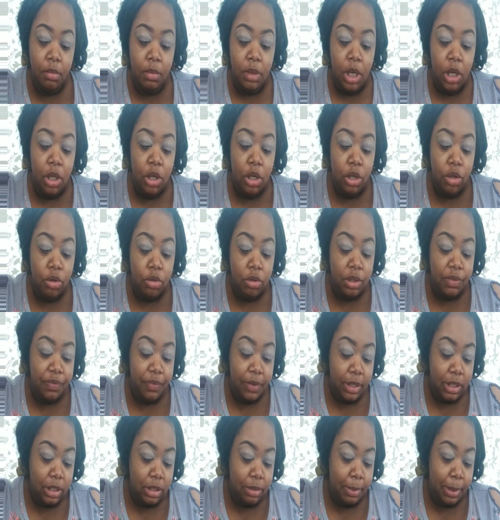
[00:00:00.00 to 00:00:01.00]
loose
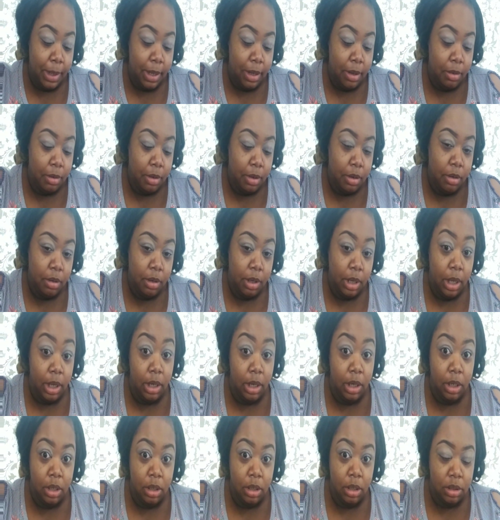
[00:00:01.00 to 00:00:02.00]
face powder,
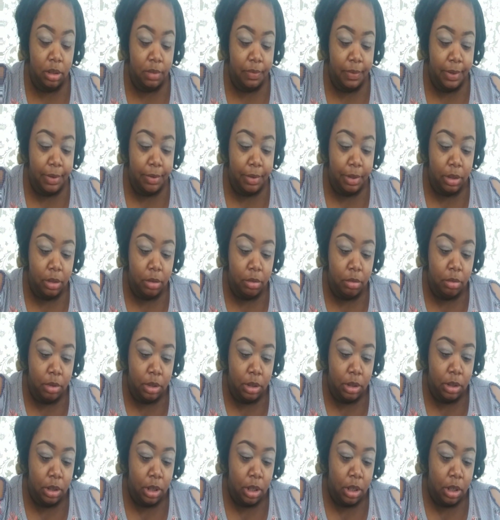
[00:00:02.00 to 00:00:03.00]
and it is very
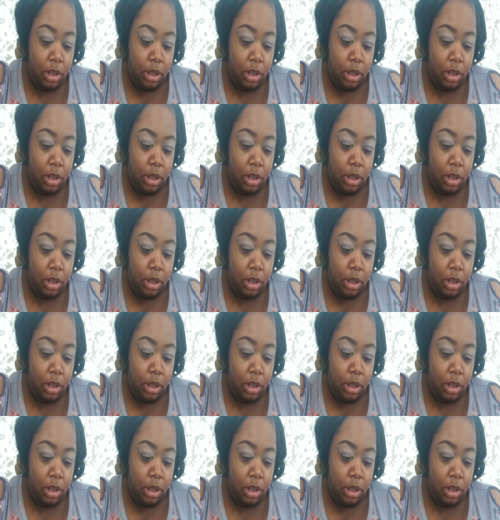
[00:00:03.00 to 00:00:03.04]
loose.